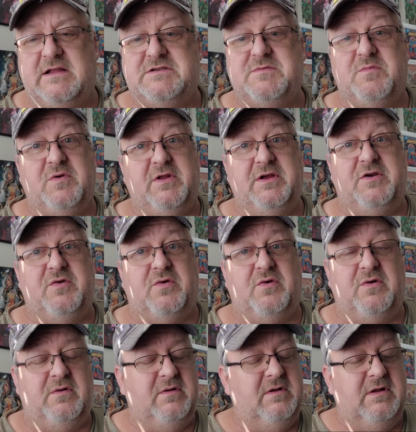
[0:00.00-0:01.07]
some really
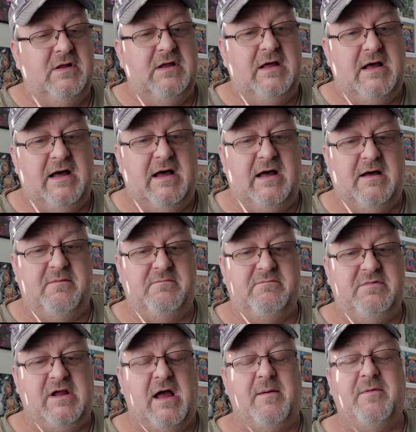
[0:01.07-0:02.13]
cool
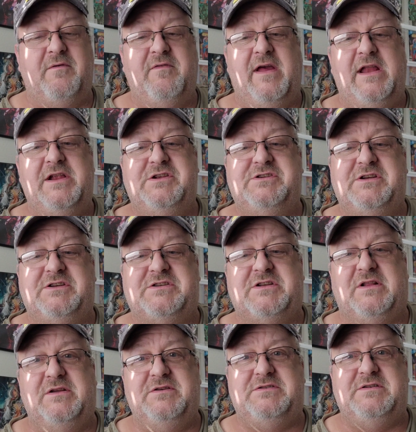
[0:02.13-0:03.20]
Comic Vantage
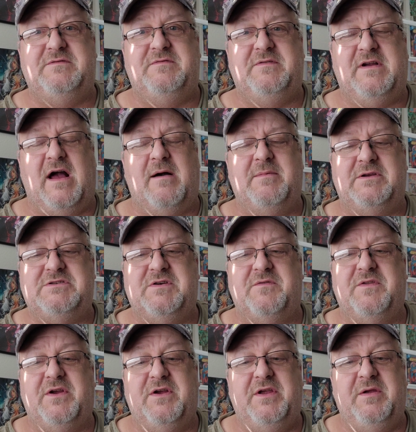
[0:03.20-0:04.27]
exclusive comics
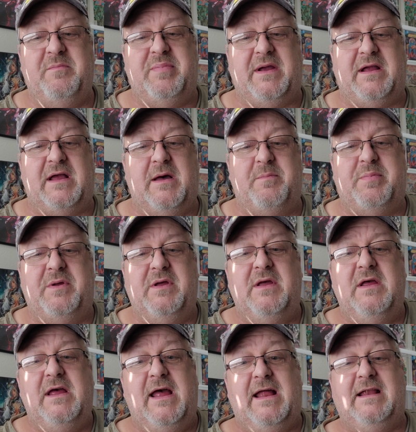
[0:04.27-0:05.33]
over there you can pick up
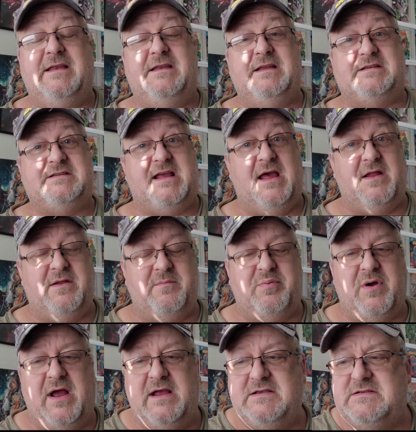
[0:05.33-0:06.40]
at a discounted
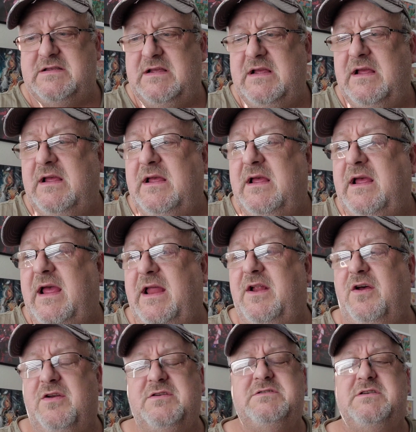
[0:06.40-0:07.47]
price. And
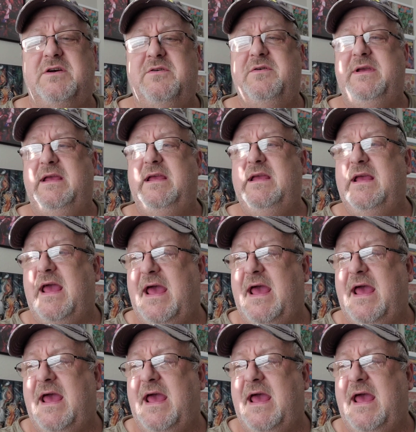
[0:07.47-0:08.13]
also, he